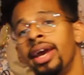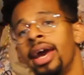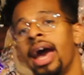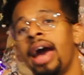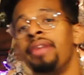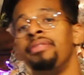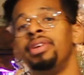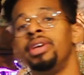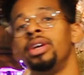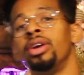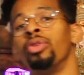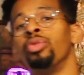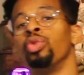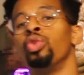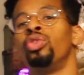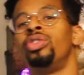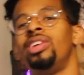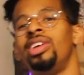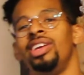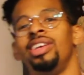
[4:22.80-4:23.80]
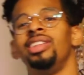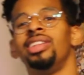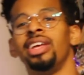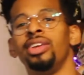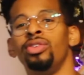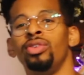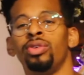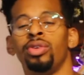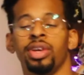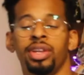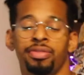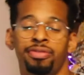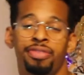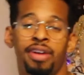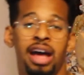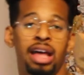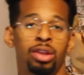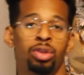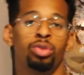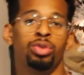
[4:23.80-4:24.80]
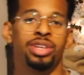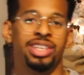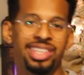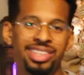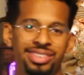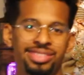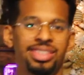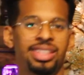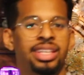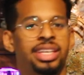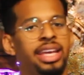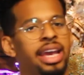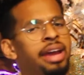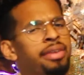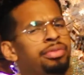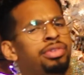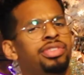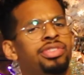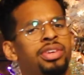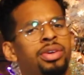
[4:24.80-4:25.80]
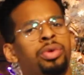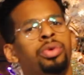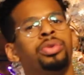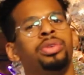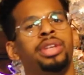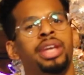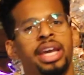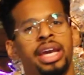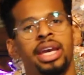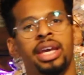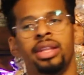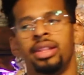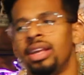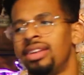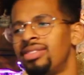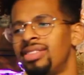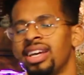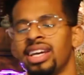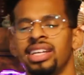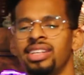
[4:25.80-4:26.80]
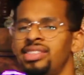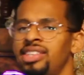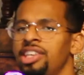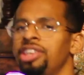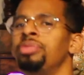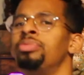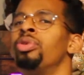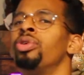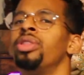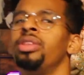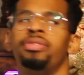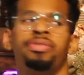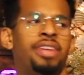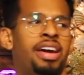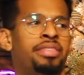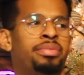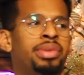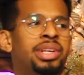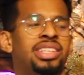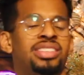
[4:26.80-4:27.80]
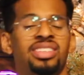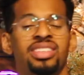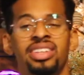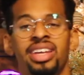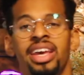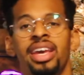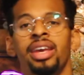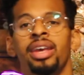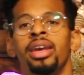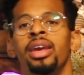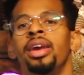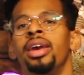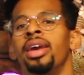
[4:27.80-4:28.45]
having a routine that you can follow easily every single day, that's not going to take you more than 5 minutes a day,